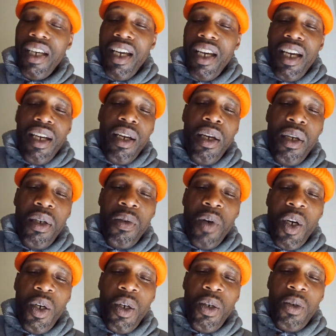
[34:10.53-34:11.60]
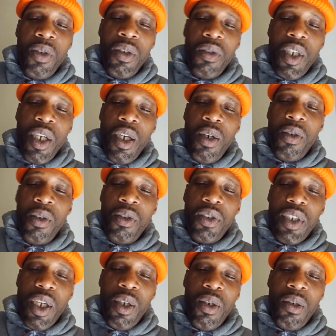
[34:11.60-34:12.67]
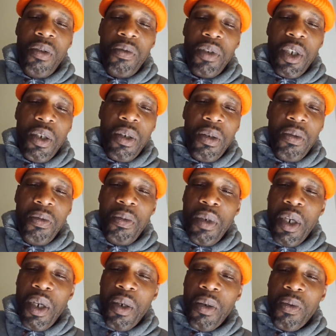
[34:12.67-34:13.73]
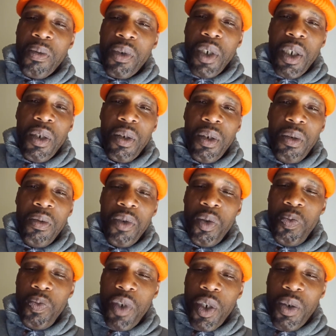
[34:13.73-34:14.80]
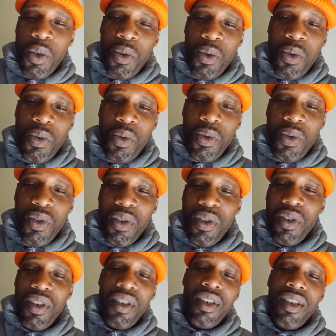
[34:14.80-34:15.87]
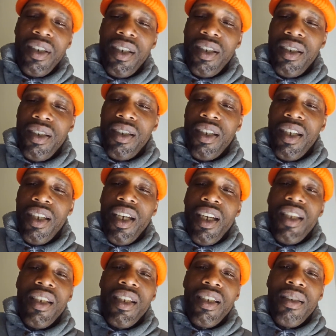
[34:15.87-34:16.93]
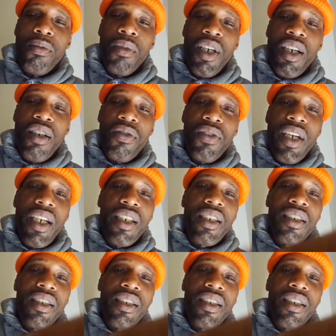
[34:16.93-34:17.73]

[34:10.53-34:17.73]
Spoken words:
Him on it down, down, down, down, down, down. Them motherfuckers.